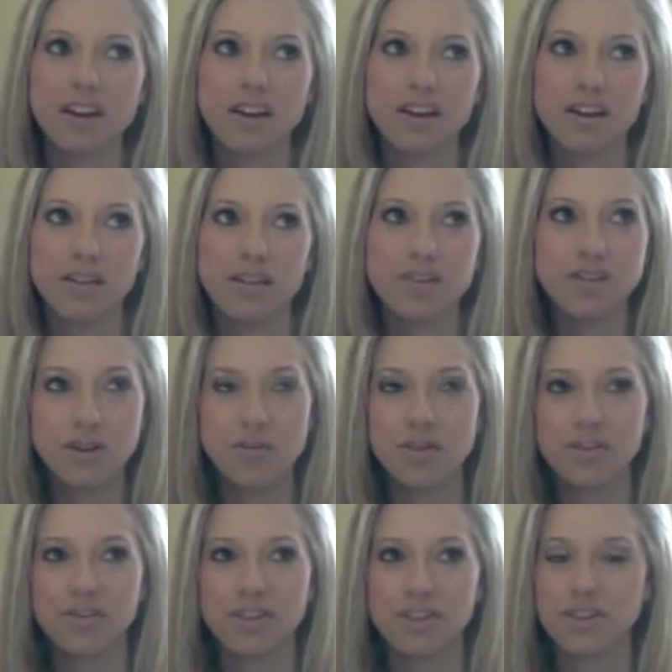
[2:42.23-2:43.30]
It was so
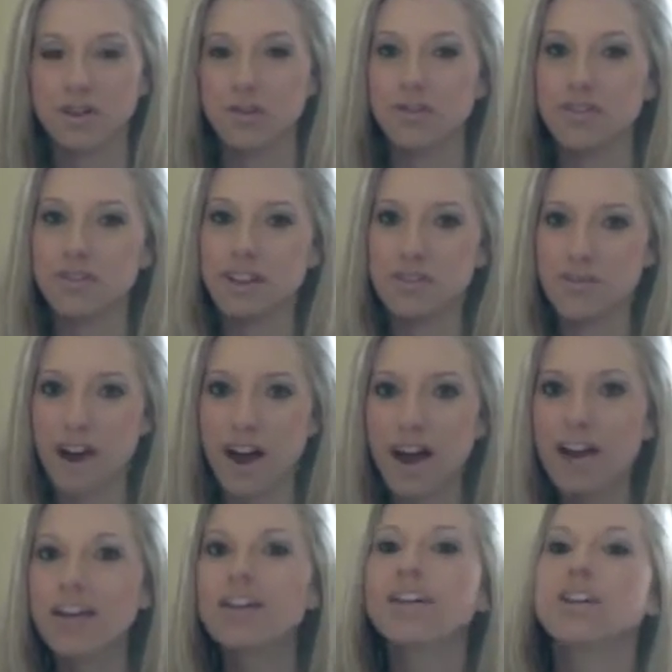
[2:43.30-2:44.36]
much fun. So if
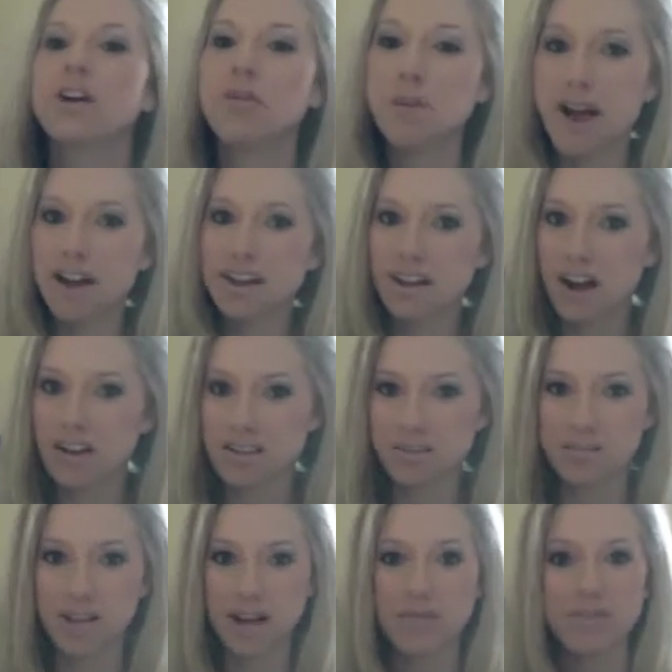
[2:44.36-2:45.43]
I could go back in a hot
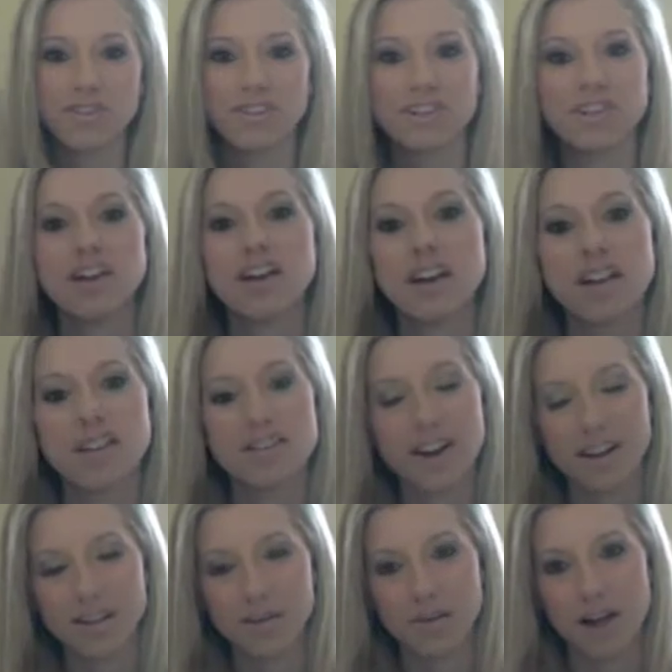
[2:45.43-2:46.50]
tub time machine,
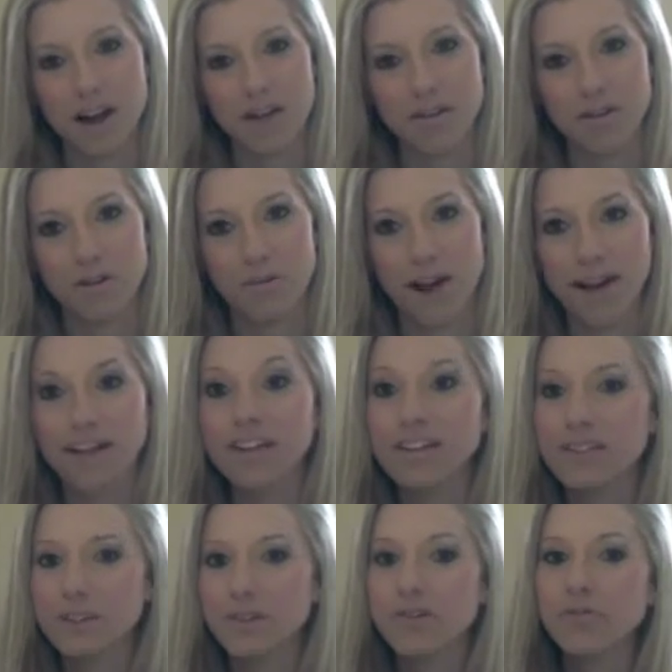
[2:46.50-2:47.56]
that's what I would go back and
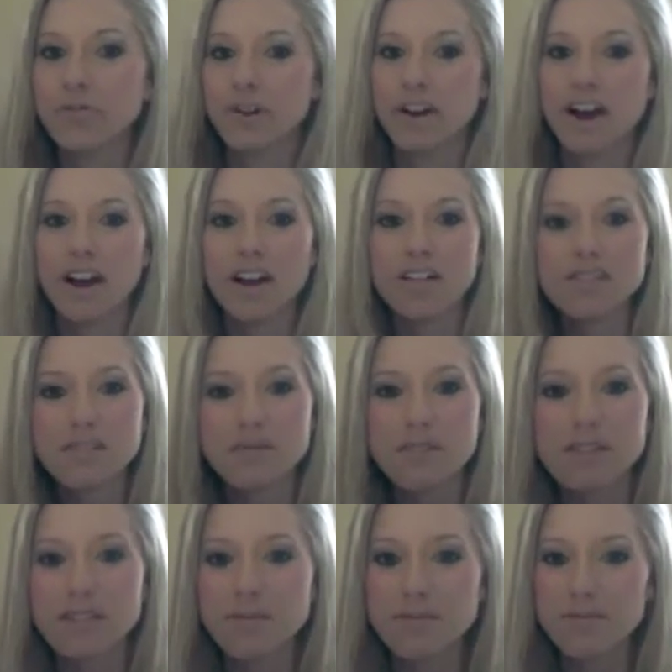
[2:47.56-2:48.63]
do. But I also
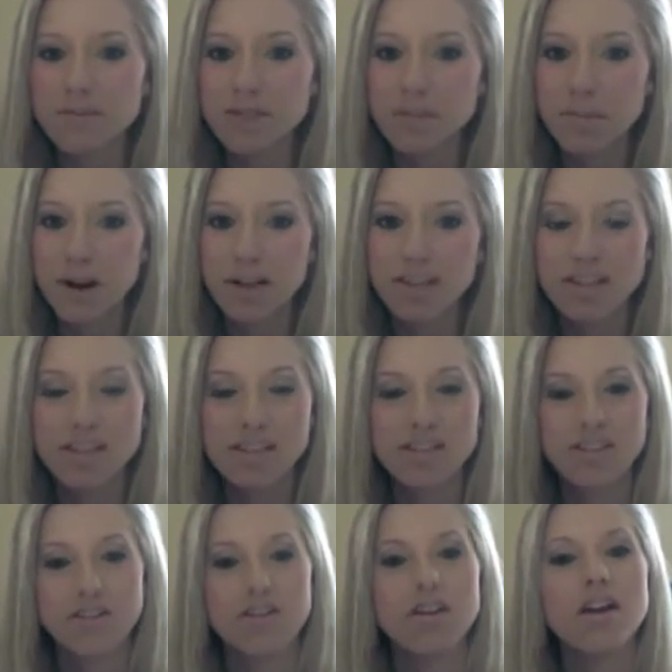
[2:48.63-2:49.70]
want some responses.
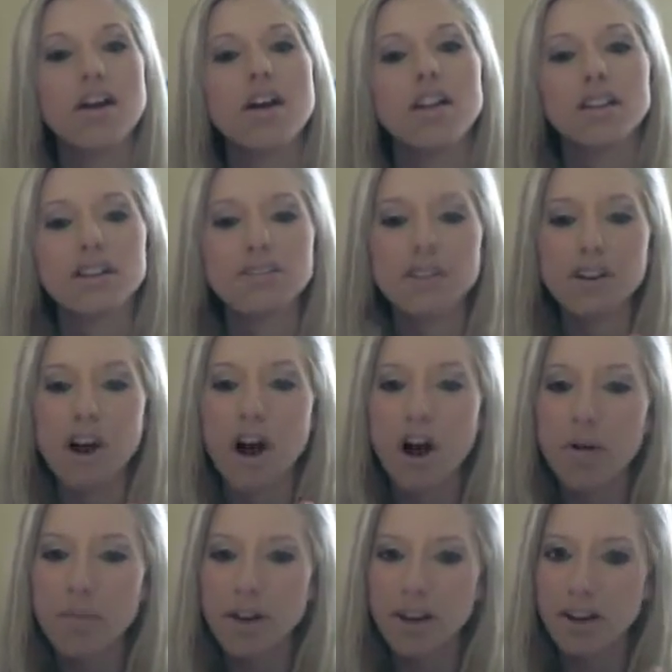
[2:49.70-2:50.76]
Either leave a
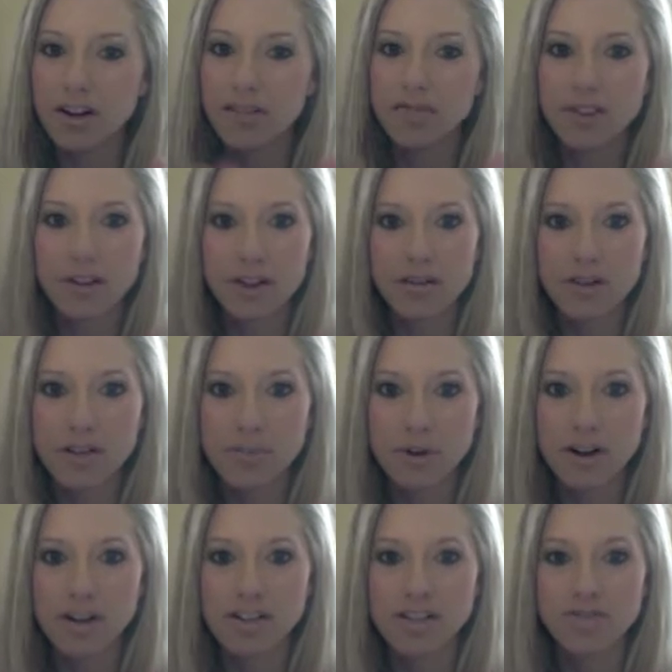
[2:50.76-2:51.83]
comment or video
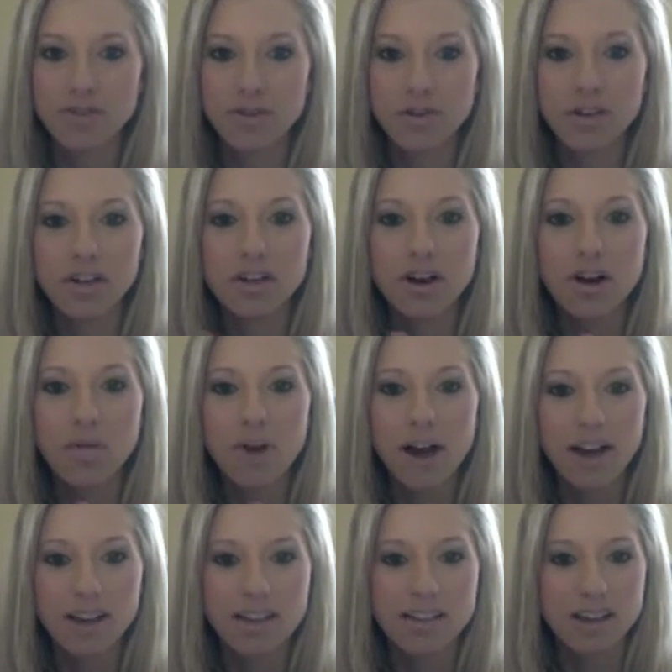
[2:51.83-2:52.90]
response. If you could go
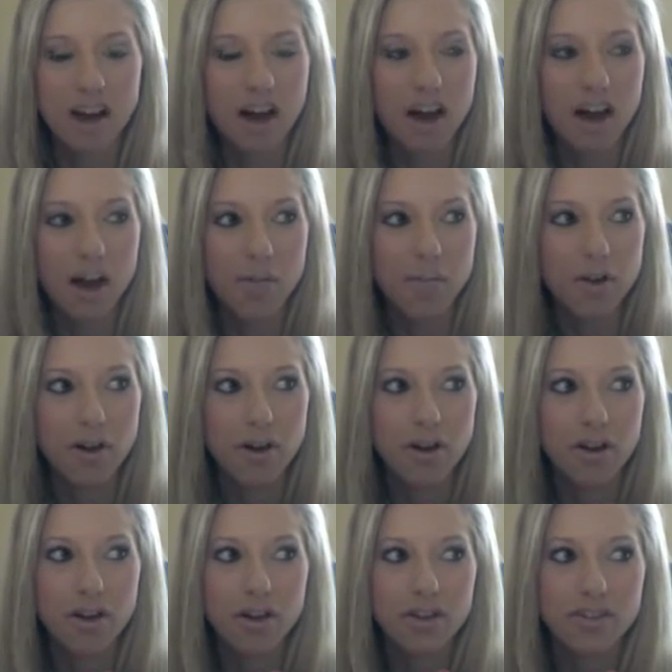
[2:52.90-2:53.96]
back in time
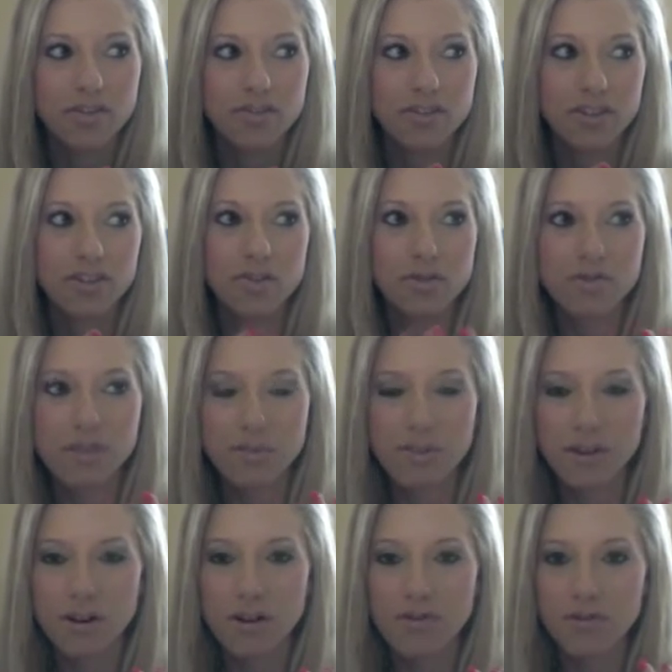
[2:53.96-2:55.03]
and do
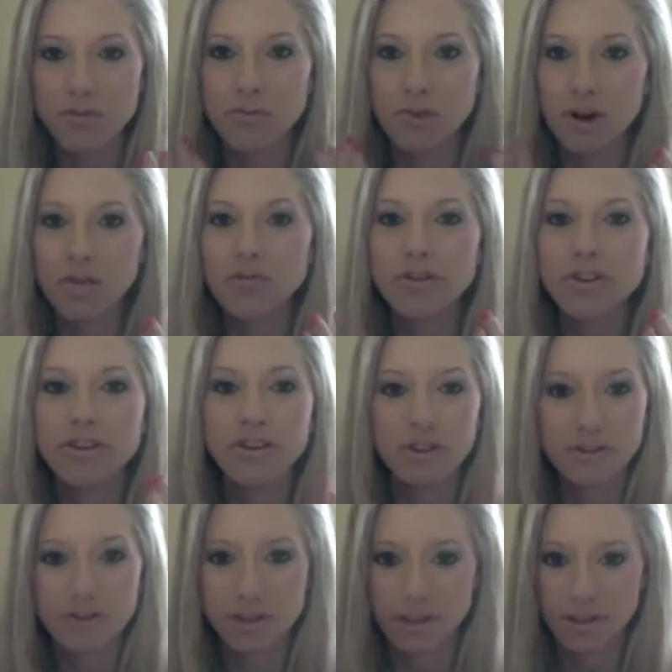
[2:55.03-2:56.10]
something over, what would
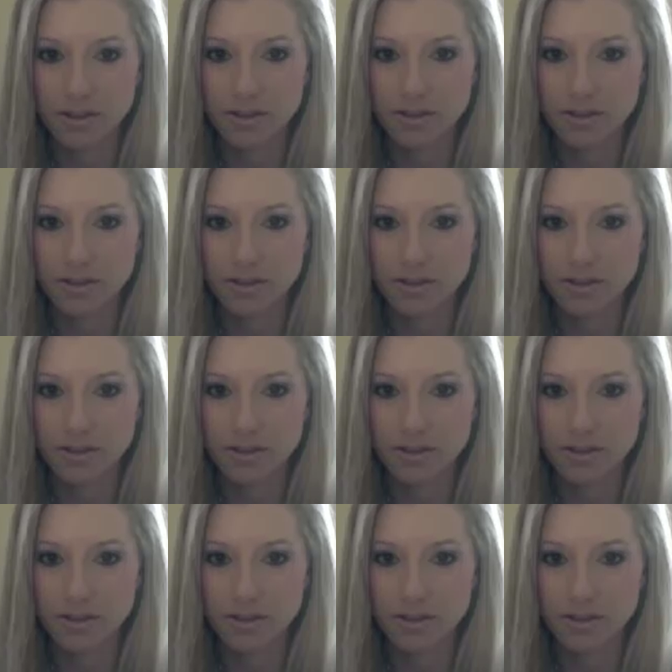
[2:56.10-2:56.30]
you do?